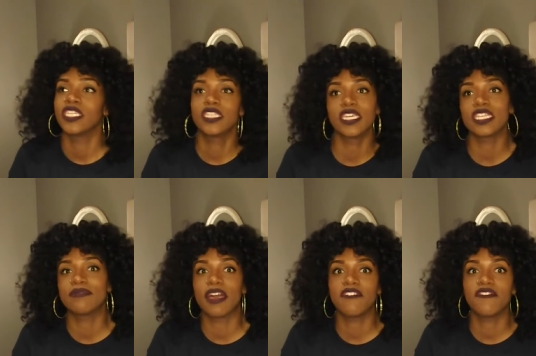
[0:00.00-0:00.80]
just
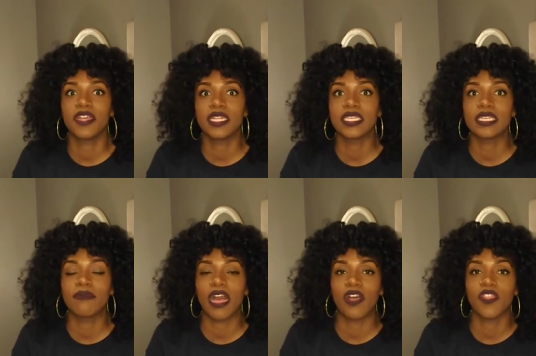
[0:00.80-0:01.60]
my feelings
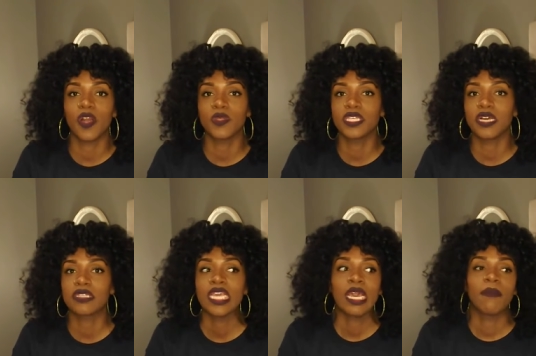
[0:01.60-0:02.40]
about the hotels.
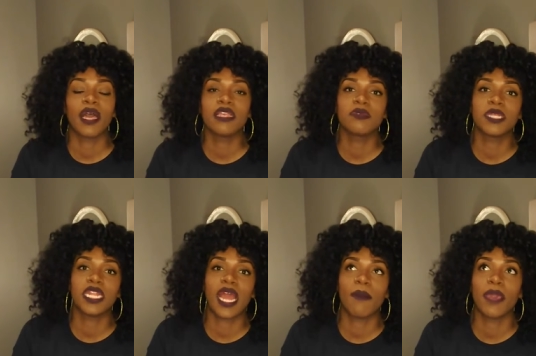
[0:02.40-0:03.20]
My husband
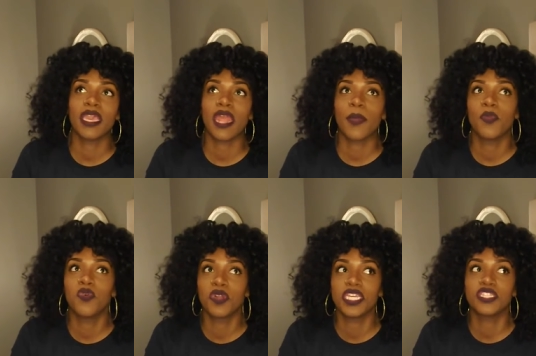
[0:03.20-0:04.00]
and I made a
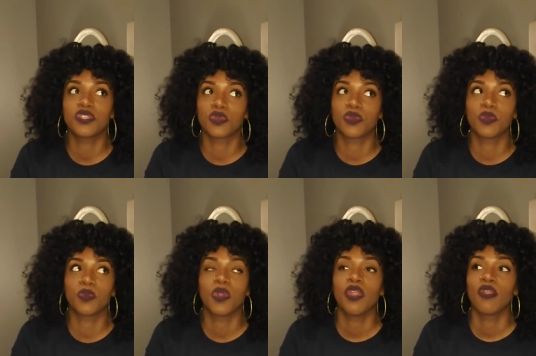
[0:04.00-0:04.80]
point
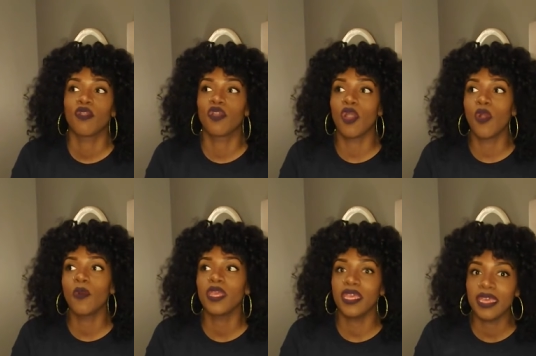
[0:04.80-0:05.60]
to
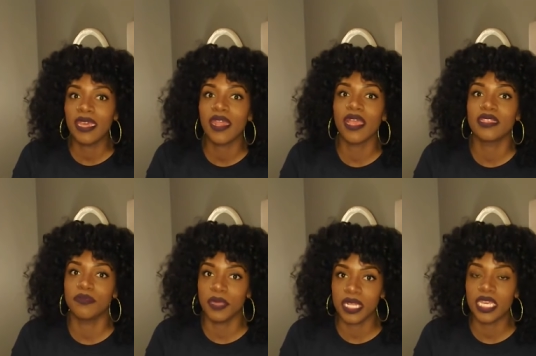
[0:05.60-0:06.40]
go in as
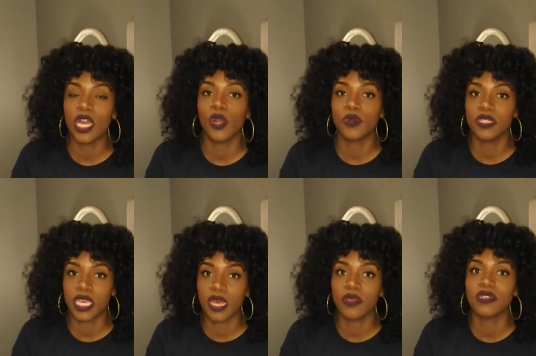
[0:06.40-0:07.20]
many
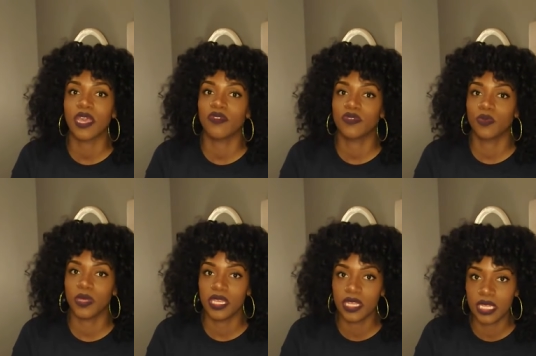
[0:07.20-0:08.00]
hotels as
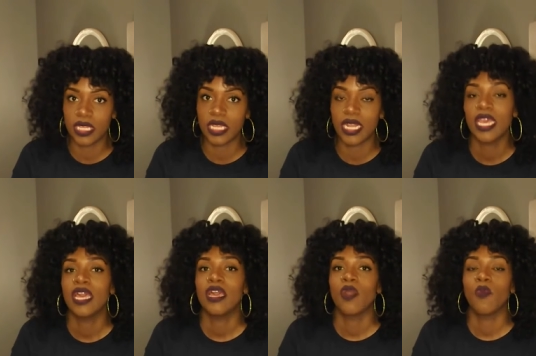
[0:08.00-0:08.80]
we could
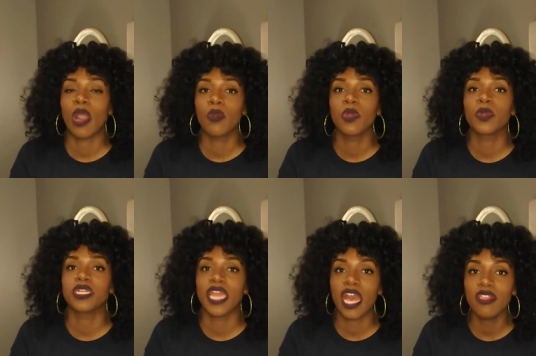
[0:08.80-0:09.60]
while we were
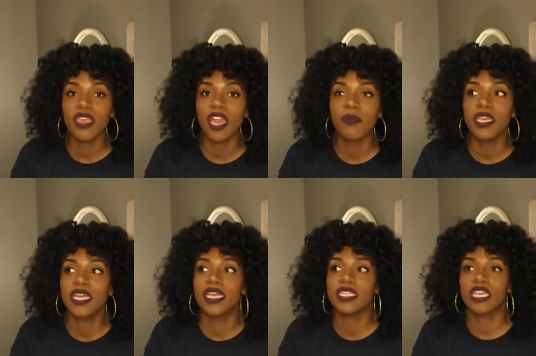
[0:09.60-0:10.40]
down there
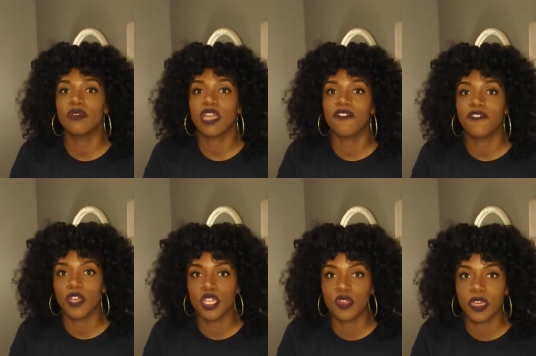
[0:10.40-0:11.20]
because it was our
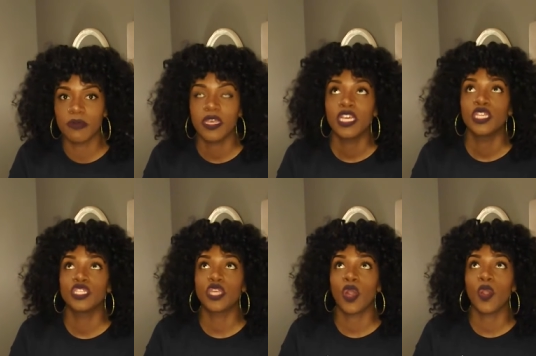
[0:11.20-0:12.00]
first trip.
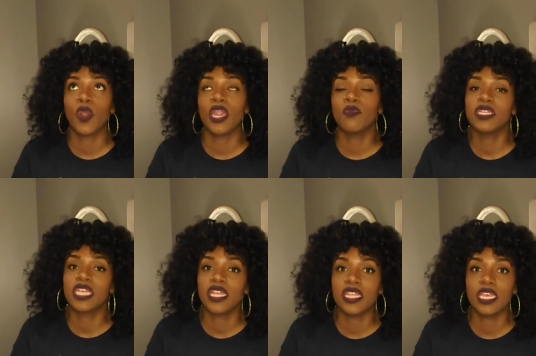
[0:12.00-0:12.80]
So, and we
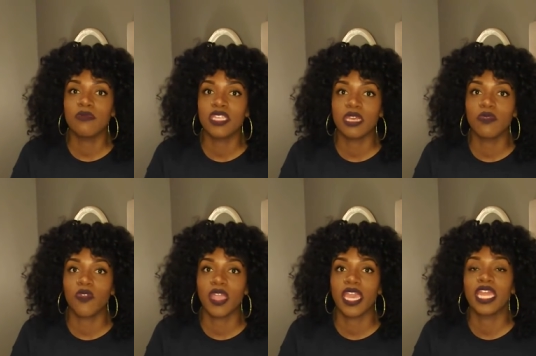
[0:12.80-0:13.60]
stayed at the MGM
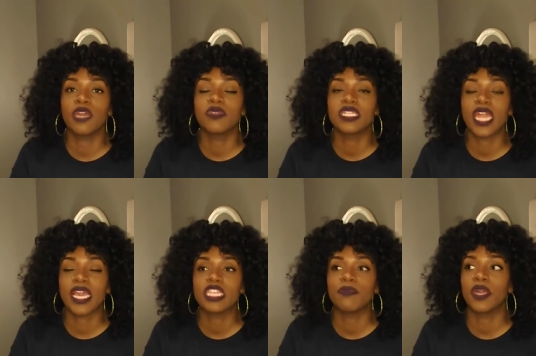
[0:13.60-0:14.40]
Grand and it was
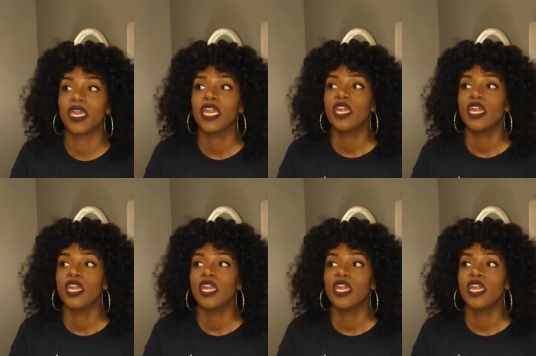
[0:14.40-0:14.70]
nice, but